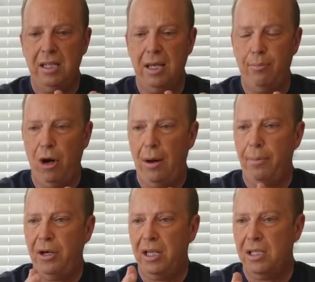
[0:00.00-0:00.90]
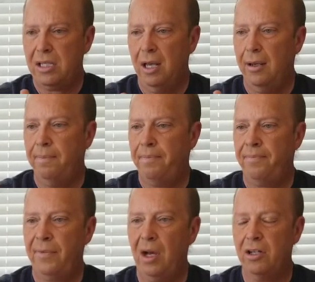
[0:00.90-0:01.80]
the properties
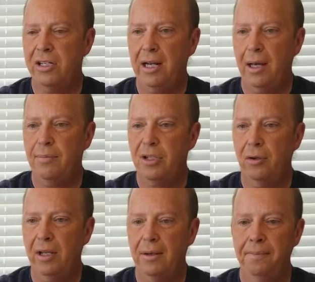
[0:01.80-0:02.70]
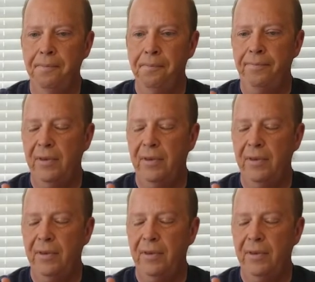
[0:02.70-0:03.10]
are set up so that